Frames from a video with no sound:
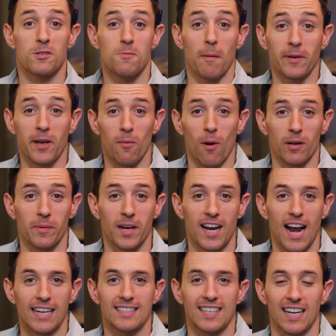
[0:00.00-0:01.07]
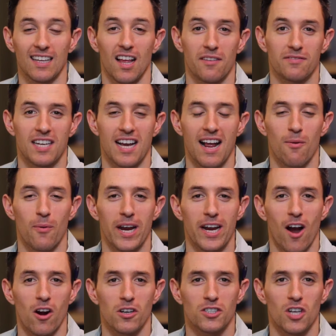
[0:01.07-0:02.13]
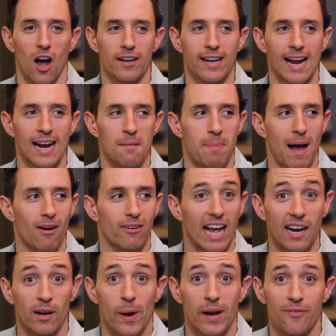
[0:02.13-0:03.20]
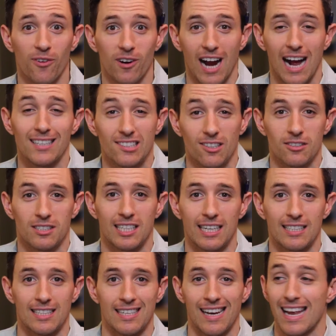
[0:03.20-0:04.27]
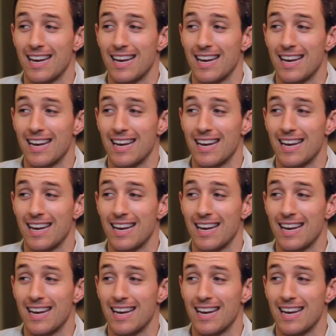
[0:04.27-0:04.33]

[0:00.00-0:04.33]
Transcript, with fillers: George Primke, welcome to 90 Second Love. Today we are talking about getting ready for concert season.